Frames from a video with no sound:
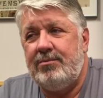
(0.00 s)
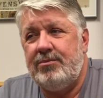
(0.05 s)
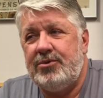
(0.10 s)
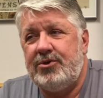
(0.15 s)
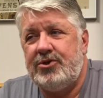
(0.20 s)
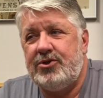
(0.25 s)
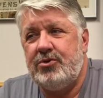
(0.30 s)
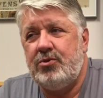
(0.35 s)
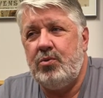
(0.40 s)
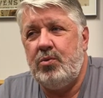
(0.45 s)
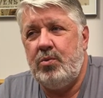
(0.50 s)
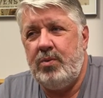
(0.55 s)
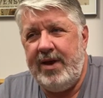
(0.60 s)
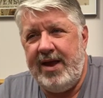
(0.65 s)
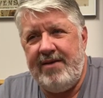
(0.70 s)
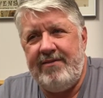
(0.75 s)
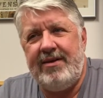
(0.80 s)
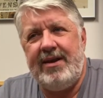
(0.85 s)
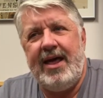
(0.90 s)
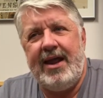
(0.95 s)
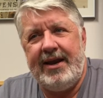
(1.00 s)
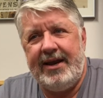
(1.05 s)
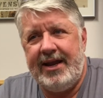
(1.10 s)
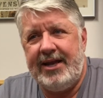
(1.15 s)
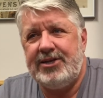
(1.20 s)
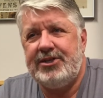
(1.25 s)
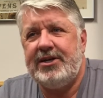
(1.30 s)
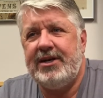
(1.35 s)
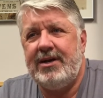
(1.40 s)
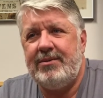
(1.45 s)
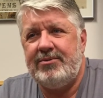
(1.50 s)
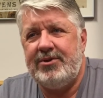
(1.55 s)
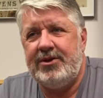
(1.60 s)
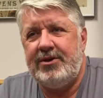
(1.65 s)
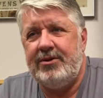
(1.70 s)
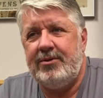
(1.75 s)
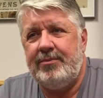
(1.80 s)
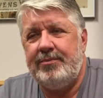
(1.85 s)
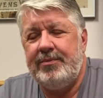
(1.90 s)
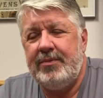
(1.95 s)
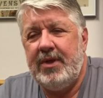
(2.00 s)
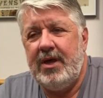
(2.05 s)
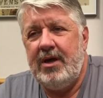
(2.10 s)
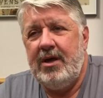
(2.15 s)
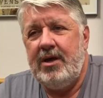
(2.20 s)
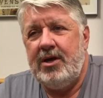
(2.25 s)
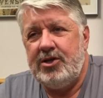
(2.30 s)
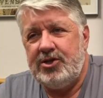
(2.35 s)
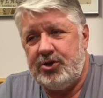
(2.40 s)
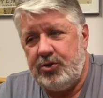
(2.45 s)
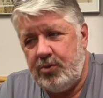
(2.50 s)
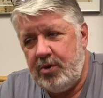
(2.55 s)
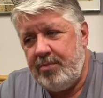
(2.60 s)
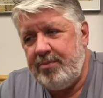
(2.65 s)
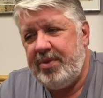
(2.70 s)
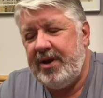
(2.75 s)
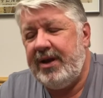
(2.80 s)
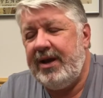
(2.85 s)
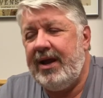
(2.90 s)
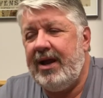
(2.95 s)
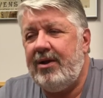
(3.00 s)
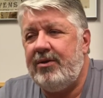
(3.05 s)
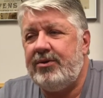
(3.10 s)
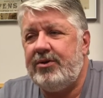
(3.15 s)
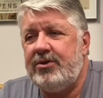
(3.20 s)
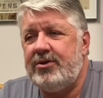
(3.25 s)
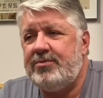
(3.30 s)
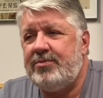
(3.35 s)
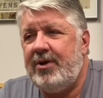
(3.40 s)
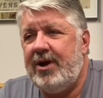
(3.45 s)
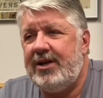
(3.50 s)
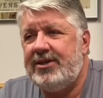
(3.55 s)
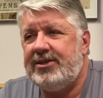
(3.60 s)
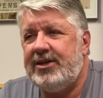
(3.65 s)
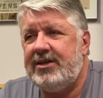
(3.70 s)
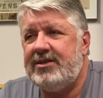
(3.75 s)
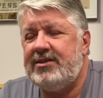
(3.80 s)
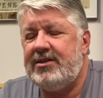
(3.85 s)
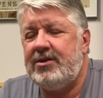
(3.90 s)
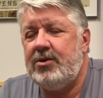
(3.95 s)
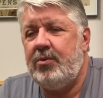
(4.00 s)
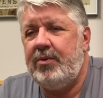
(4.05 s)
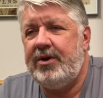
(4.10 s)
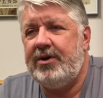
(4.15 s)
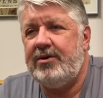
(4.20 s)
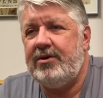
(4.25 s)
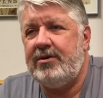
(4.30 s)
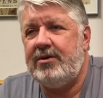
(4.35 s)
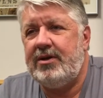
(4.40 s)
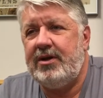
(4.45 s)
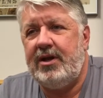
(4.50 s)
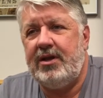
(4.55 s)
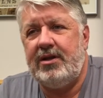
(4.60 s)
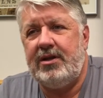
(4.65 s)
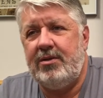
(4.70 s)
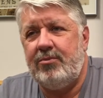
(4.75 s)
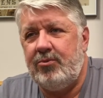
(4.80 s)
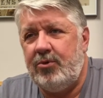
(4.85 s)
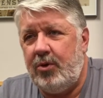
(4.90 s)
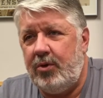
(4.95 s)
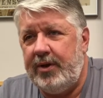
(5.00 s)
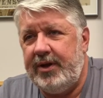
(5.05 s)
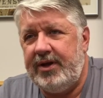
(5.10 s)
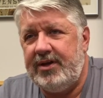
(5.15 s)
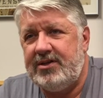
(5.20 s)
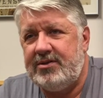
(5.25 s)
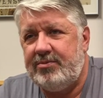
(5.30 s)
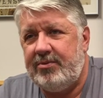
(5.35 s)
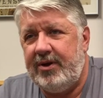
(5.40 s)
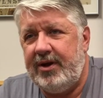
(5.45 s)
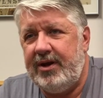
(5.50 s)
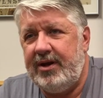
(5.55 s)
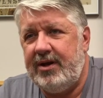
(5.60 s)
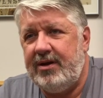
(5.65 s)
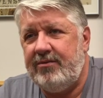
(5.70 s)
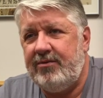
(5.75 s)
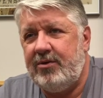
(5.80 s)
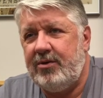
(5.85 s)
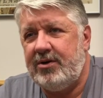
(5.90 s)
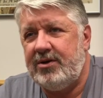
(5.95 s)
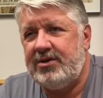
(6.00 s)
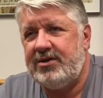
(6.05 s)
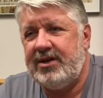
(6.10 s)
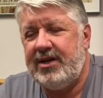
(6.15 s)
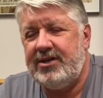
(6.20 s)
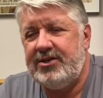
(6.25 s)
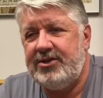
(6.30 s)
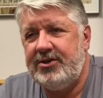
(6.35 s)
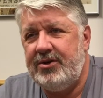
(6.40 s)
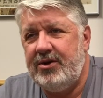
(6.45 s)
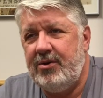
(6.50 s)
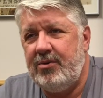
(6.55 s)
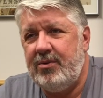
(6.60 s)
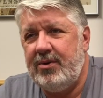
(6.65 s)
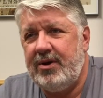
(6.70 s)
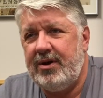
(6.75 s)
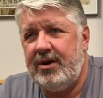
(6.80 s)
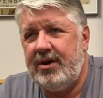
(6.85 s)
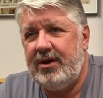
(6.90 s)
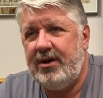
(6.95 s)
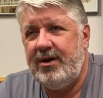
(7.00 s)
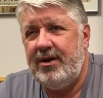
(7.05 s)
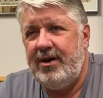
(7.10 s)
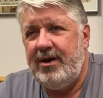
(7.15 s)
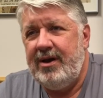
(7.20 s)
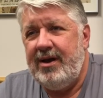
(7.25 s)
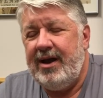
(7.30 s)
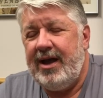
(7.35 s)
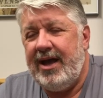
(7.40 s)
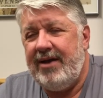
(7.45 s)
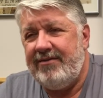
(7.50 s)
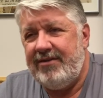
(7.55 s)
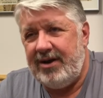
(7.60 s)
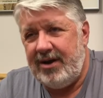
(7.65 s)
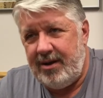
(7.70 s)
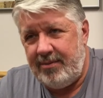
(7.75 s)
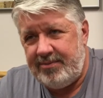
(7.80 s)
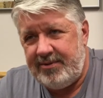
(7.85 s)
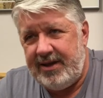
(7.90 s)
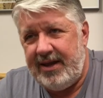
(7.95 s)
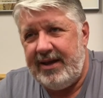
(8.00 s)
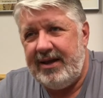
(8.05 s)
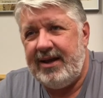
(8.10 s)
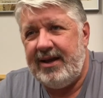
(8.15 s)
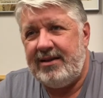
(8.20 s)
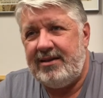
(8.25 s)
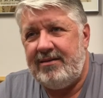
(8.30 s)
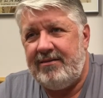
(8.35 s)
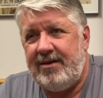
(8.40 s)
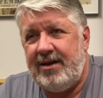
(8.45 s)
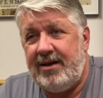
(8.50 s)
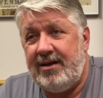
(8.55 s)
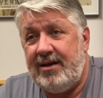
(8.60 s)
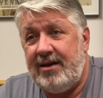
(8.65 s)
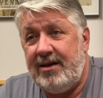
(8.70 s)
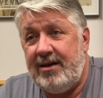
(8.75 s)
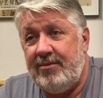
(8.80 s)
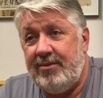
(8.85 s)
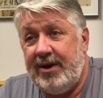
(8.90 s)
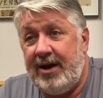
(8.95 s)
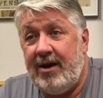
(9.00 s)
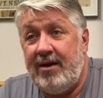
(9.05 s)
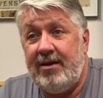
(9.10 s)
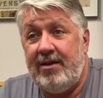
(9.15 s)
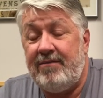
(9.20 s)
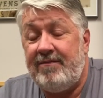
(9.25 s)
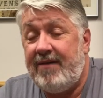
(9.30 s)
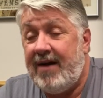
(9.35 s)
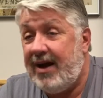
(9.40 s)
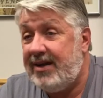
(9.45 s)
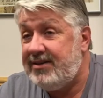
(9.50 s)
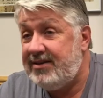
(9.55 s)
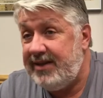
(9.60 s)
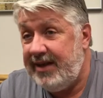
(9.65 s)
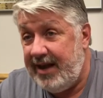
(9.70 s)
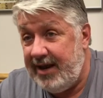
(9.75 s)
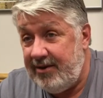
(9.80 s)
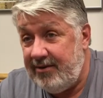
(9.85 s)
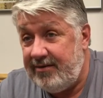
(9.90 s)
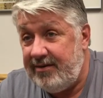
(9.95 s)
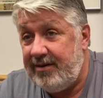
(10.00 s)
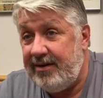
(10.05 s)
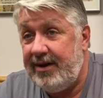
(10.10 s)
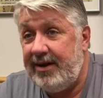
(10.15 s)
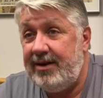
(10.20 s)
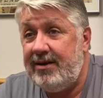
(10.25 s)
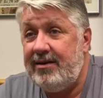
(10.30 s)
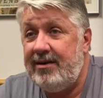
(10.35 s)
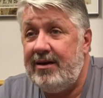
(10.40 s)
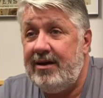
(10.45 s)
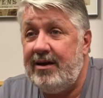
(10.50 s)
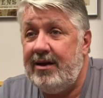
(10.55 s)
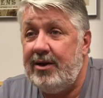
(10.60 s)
So we have a lot of catching up to do. So we're bidding out those projects in the winter to get them rolling in spring. And of course, as you know, we're going to have an update at the regarding the Fox Theater tonight.